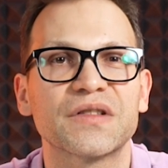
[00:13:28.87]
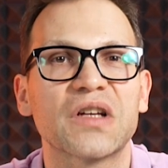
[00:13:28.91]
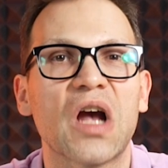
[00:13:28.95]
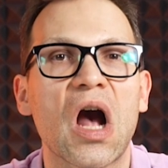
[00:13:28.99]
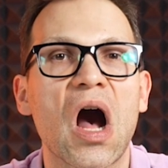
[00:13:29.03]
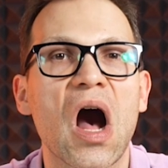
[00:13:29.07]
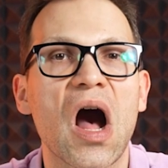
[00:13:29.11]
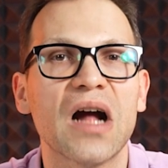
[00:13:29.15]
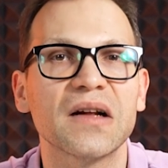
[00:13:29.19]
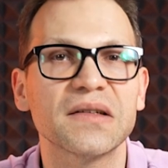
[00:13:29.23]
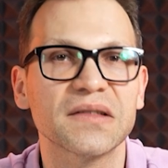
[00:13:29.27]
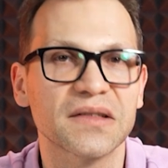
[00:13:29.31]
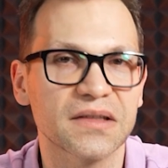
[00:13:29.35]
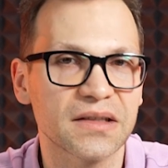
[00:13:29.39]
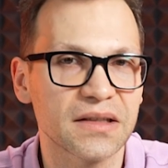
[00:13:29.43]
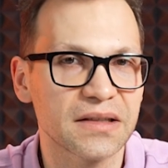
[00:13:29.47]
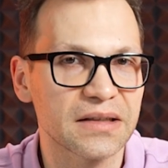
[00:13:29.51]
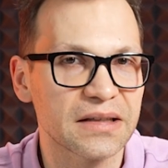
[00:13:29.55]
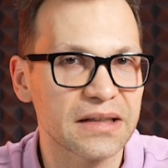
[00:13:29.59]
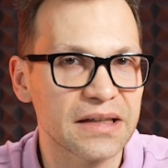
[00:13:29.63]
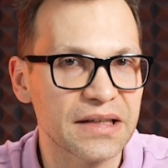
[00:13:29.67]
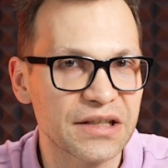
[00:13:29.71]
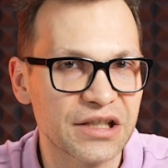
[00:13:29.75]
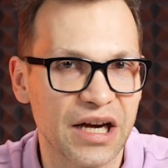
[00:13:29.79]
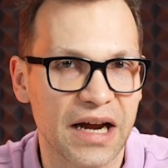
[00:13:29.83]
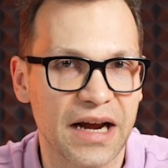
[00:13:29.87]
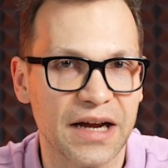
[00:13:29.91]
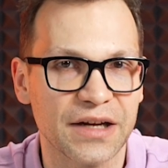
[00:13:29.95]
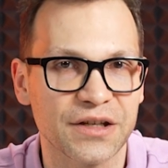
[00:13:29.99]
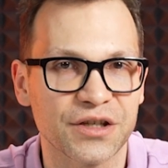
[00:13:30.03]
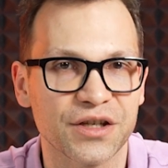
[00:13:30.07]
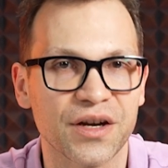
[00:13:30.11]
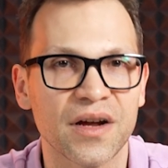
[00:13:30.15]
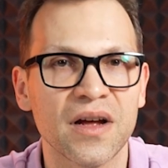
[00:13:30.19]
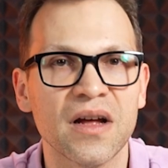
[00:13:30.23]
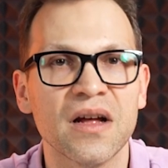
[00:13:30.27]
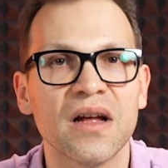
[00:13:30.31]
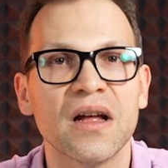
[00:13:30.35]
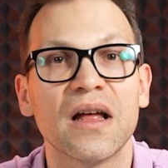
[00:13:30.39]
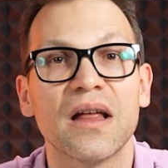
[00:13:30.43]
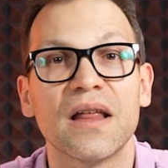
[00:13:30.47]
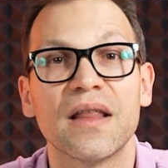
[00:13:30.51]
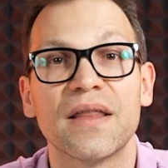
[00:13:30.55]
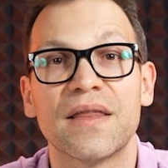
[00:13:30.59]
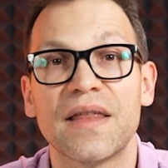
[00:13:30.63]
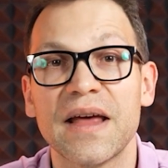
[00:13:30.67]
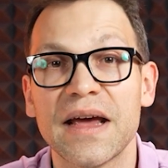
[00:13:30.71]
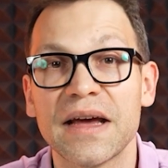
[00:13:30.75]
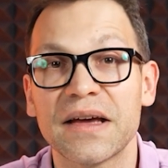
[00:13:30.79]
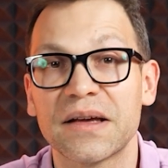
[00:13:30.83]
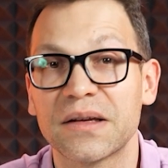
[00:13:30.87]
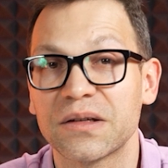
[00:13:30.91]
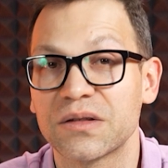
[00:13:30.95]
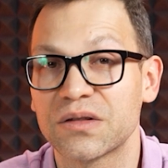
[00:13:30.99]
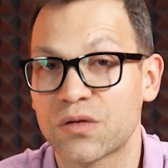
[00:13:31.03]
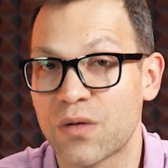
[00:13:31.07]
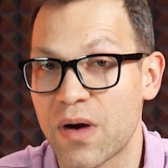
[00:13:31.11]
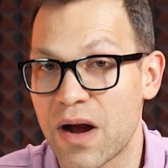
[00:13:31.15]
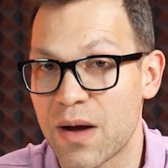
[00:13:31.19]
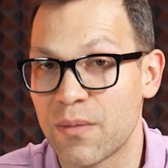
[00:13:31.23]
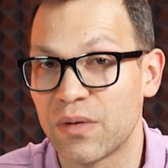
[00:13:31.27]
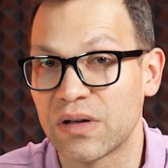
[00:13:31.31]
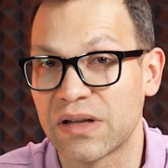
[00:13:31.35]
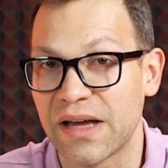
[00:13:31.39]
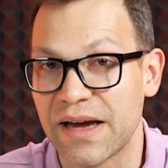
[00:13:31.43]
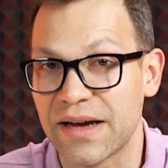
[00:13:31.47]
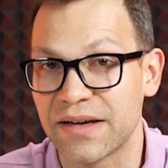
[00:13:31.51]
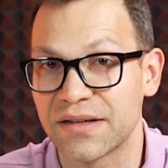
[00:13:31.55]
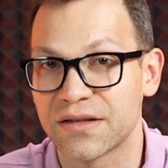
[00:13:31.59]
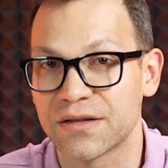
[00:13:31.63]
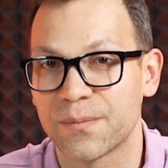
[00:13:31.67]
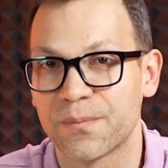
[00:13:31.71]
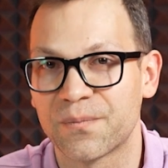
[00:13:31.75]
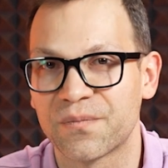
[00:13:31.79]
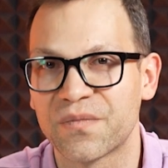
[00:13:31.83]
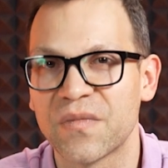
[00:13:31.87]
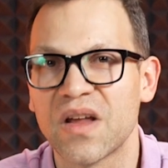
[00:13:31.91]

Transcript: constantly change. Think scrambled eggs.